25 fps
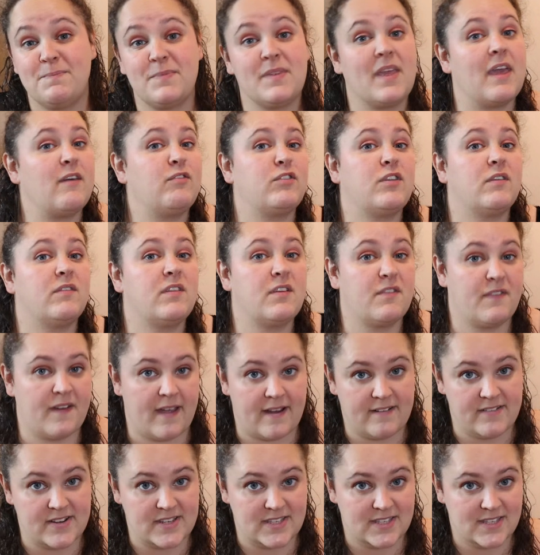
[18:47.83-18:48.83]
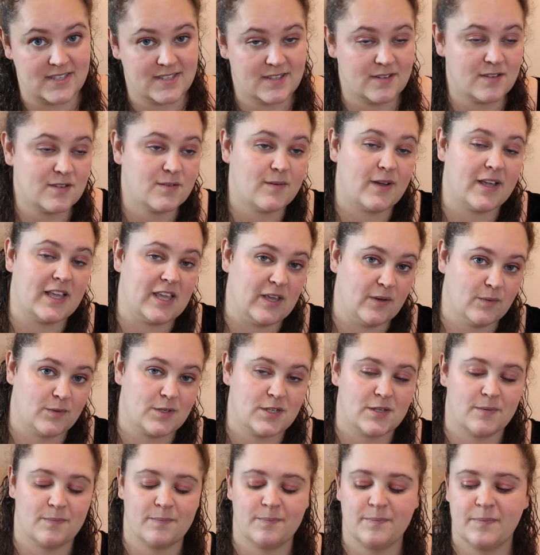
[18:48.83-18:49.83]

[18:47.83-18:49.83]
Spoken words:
gift of the fairies, so it's quite cute.